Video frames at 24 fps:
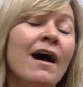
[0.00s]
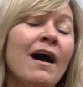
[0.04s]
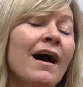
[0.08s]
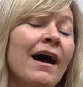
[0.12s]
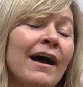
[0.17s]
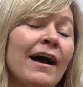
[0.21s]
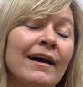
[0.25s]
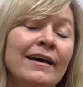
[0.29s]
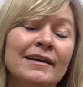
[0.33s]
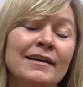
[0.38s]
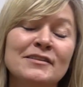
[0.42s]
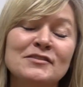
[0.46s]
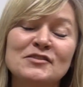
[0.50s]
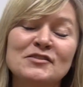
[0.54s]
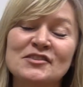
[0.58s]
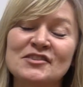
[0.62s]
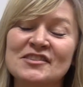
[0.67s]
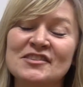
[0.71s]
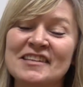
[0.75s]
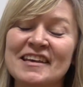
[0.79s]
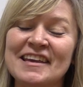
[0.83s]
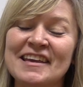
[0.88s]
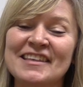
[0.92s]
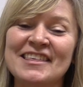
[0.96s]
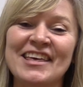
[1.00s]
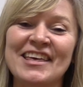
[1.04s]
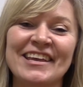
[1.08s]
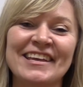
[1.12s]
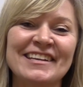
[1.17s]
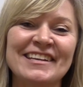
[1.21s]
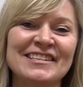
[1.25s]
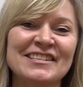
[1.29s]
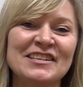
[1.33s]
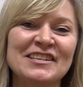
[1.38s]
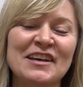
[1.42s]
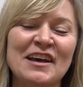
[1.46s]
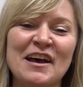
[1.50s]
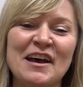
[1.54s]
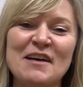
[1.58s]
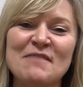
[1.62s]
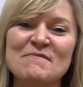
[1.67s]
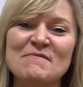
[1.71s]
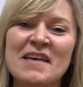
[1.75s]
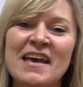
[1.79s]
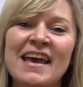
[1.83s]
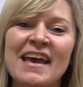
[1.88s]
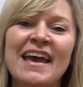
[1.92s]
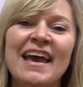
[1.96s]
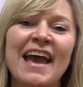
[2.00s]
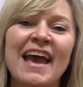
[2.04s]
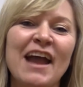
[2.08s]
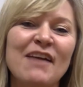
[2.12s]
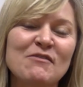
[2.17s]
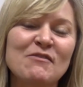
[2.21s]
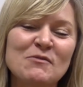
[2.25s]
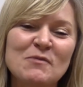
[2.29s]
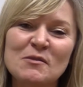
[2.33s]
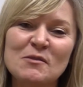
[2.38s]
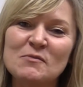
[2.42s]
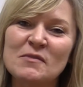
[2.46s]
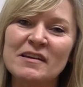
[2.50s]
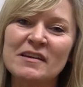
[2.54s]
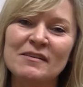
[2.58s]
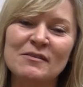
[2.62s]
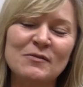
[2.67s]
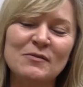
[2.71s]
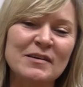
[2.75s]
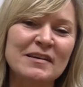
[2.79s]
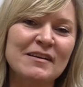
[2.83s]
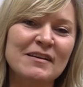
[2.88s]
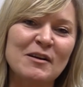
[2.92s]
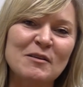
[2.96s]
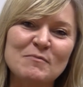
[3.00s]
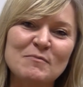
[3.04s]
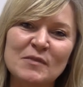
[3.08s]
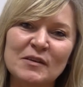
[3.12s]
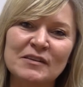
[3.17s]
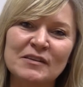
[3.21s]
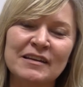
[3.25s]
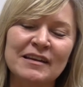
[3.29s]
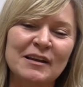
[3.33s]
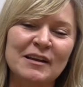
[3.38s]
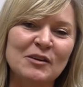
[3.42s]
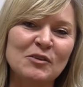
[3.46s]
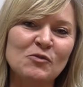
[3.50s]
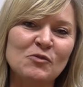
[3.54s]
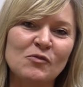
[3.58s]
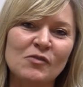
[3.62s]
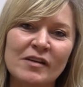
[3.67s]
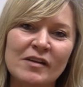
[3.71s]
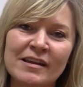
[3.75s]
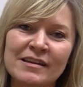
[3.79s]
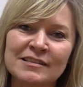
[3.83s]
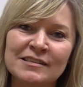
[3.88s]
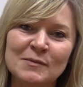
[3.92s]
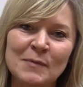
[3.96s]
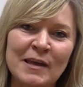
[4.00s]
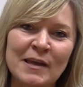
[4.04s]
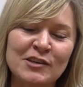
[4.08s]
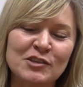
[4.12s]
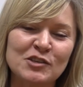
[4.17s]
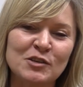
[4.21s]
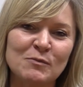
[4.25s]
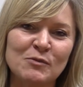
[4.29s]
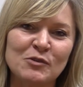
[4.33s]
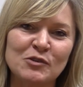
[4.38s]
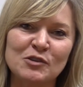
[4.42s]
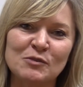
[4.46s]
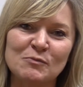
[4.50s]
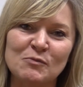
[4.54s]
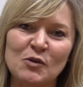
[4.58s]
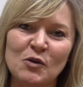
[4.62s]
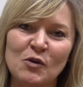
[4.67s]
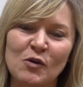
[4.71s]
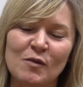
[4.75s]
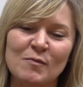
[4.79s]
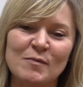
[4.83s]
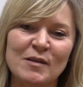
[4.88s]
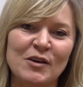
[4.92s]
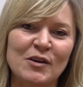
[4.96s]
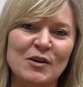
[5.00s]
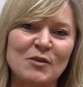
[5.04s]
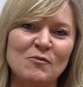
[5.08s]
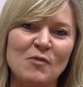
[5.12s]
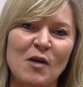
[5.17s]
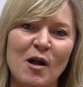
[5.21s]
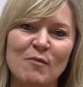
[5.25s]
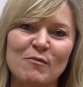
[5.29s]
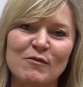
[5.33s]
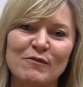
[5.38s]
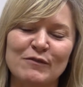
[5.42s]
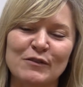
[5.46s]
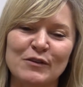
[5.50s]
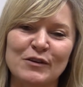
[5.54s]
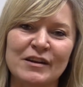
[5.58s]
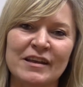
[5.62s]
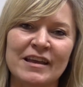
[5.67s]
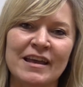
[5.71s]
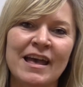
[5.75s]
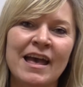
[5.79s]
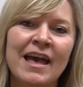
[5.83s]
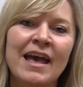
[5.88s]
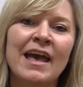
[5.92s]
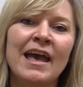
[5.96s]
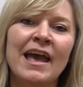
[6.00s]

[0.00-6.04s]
I just think that um, everyone, we, we are building a great Spanish immersion program here at Rahe Bulverde,